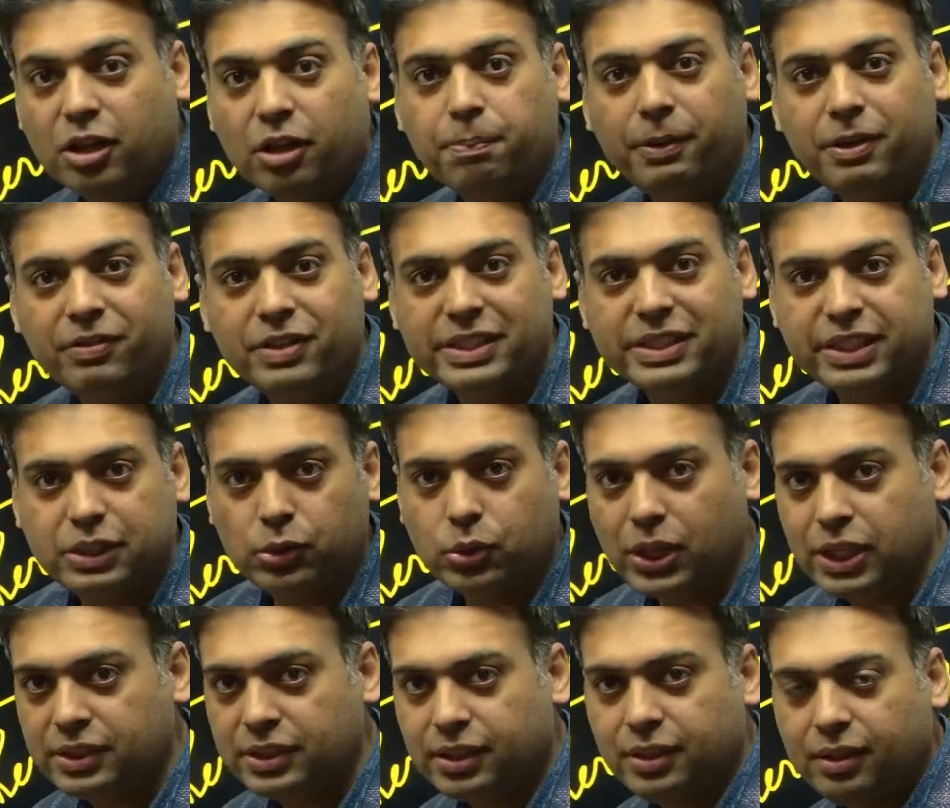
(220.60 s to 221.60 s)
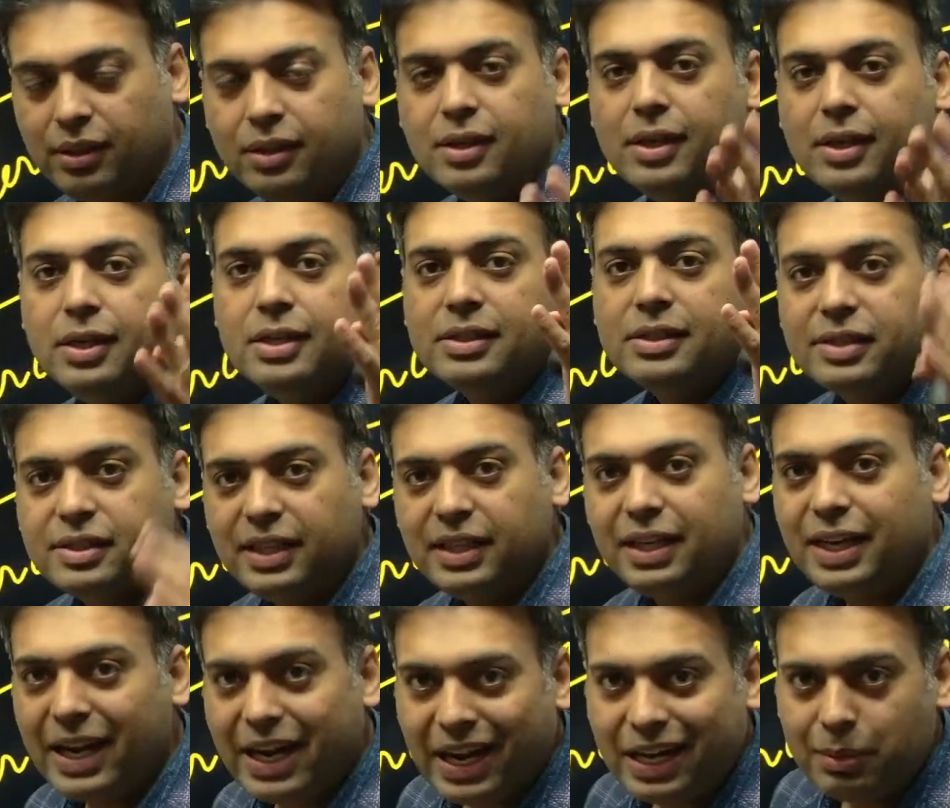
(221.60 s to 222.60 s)
in your previous education,
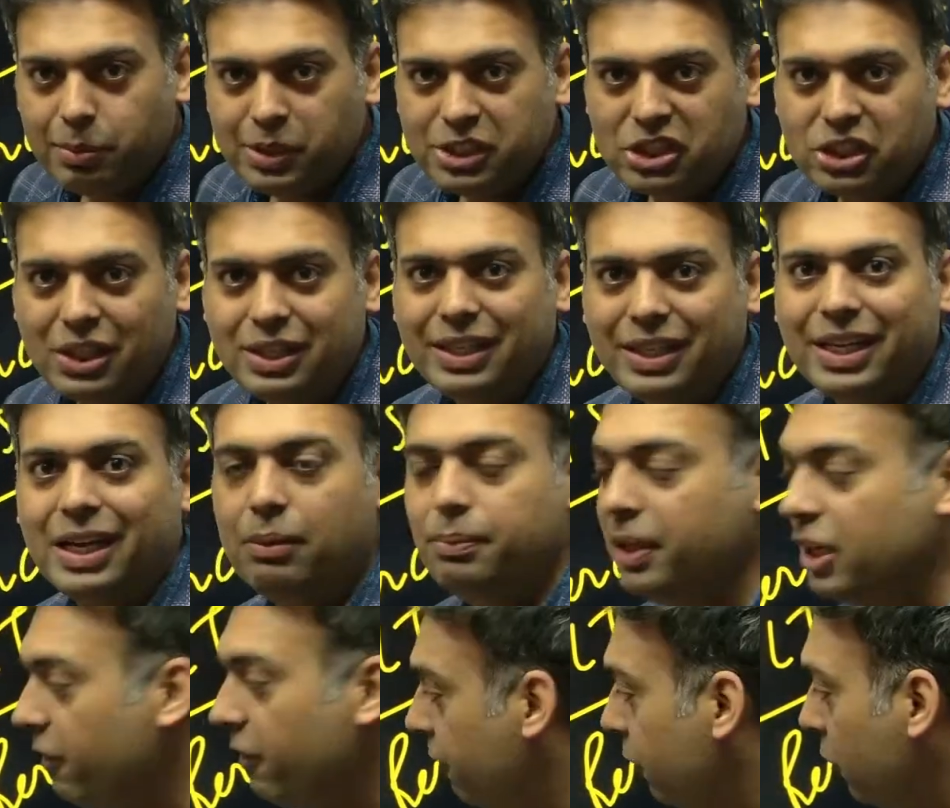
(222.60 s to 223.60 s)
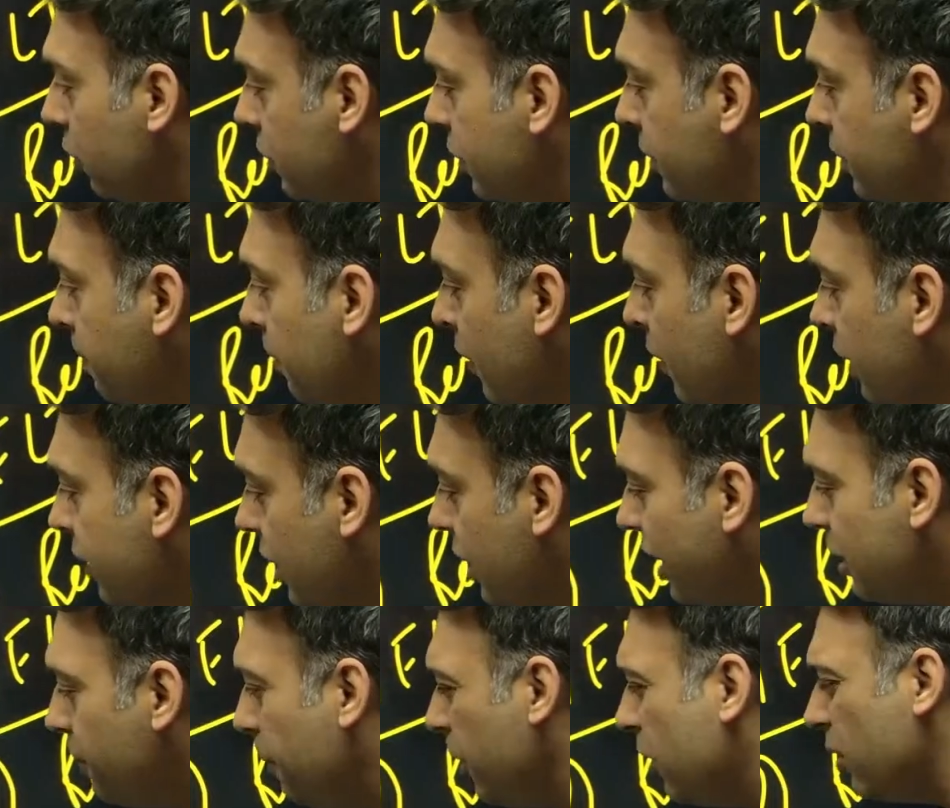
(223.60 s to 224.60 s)
still admission can be refused,
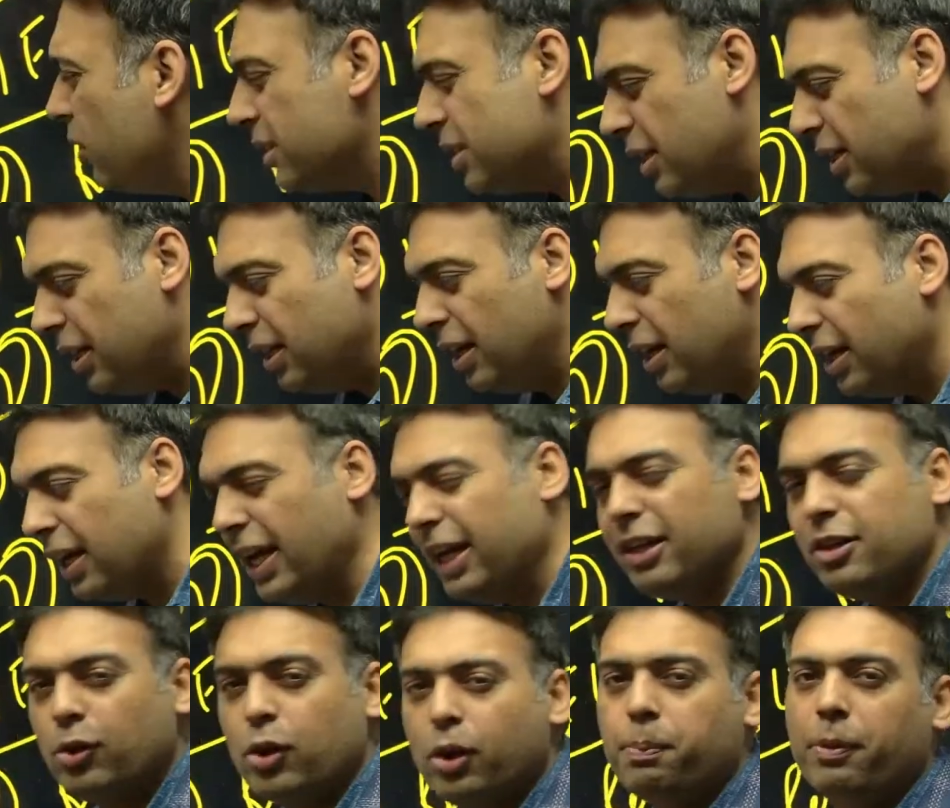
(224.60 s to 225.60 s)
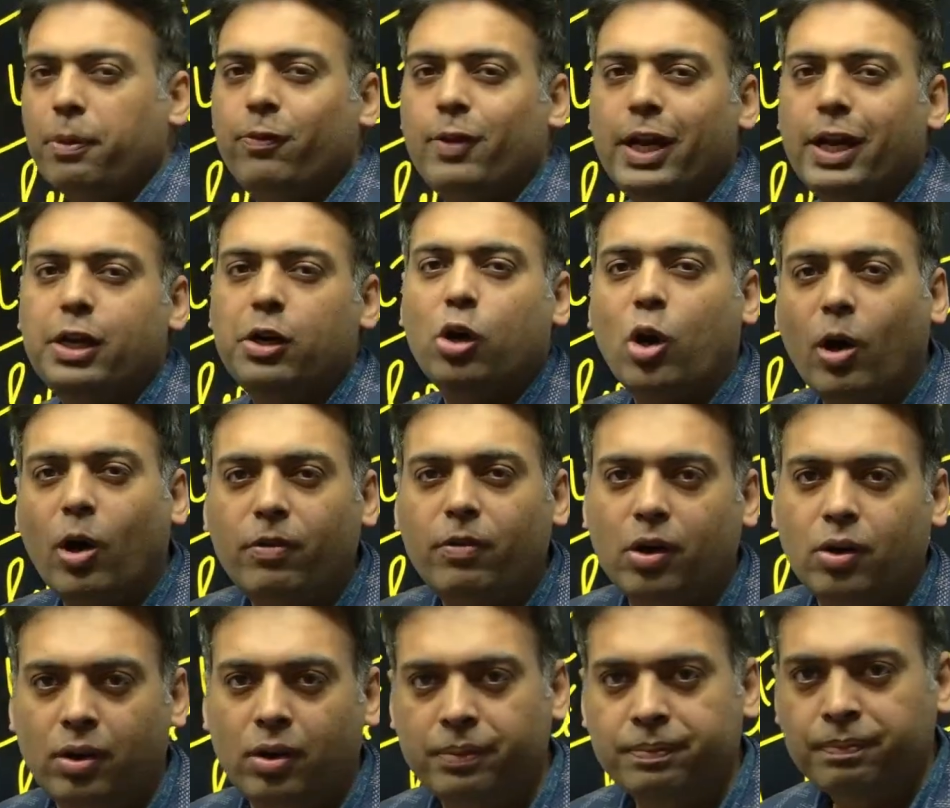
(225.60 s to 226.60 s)
just because they didn't like your profile
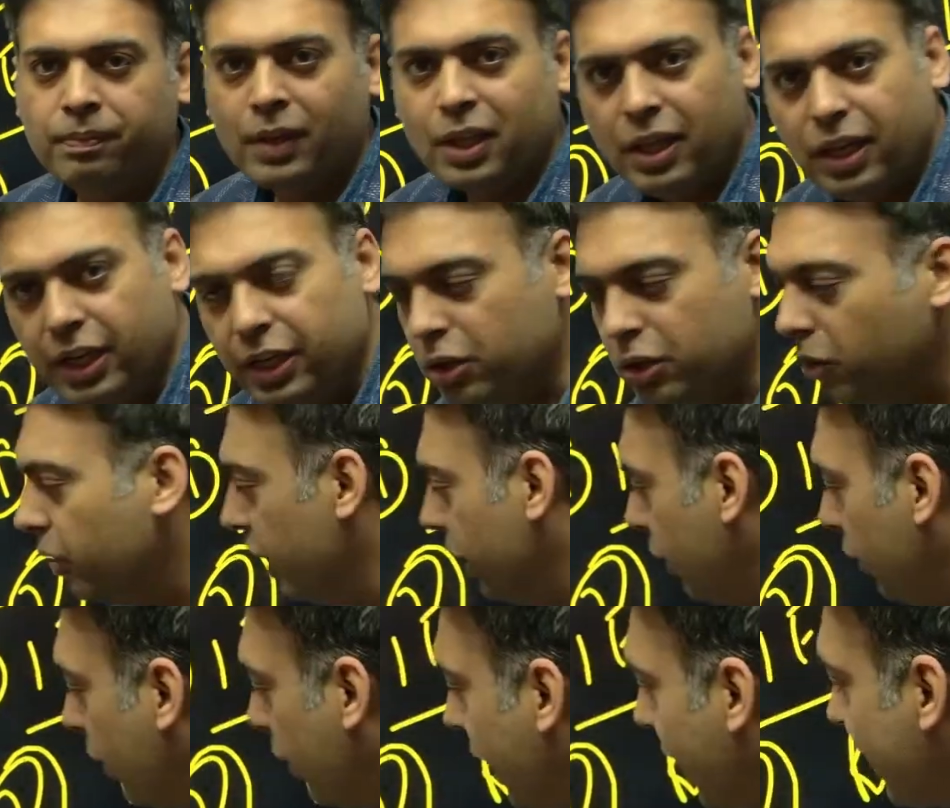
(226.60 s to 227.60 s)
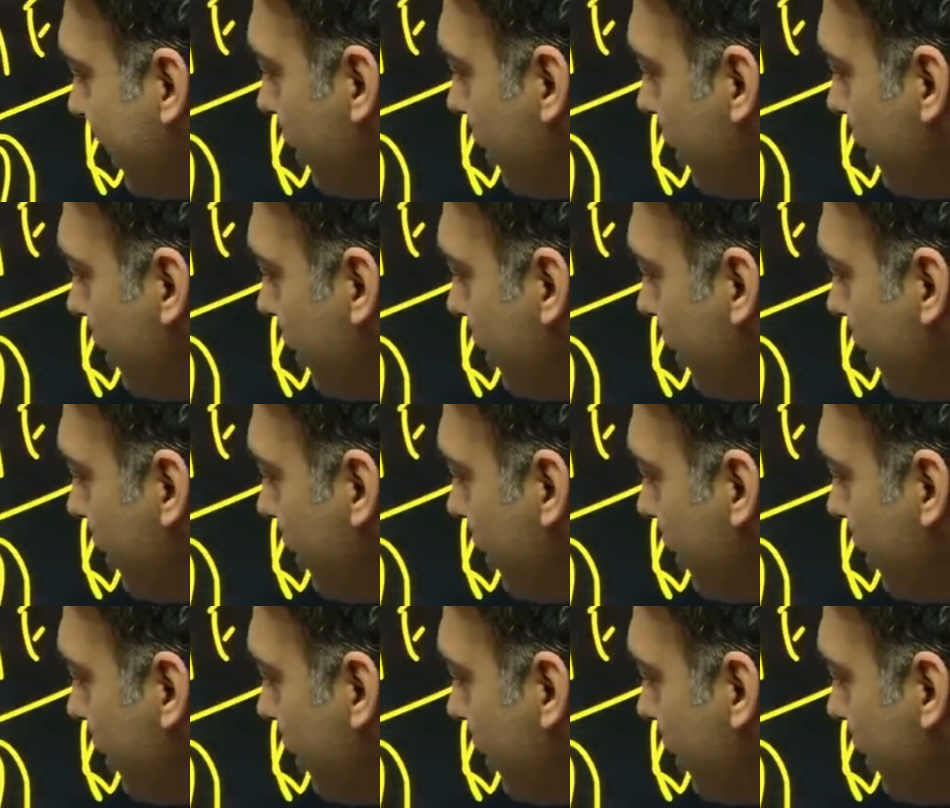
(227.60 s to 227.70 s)
overall, including your